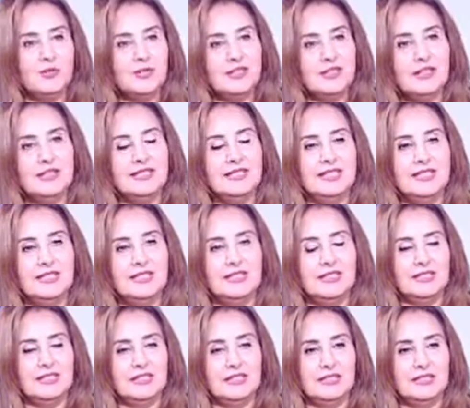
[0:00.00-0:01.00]

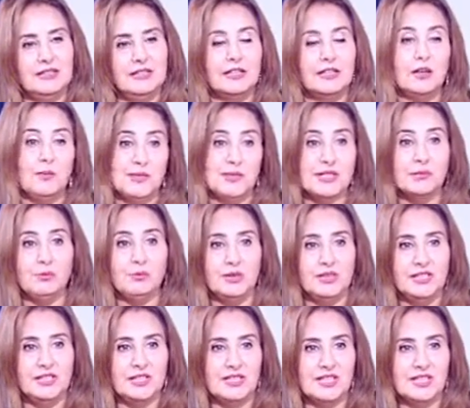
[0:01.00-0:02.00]
studying economics and
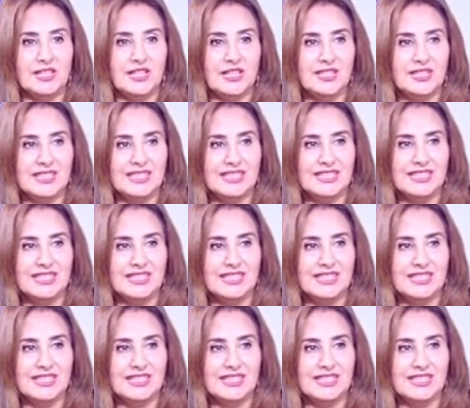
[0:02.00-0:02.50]
political science.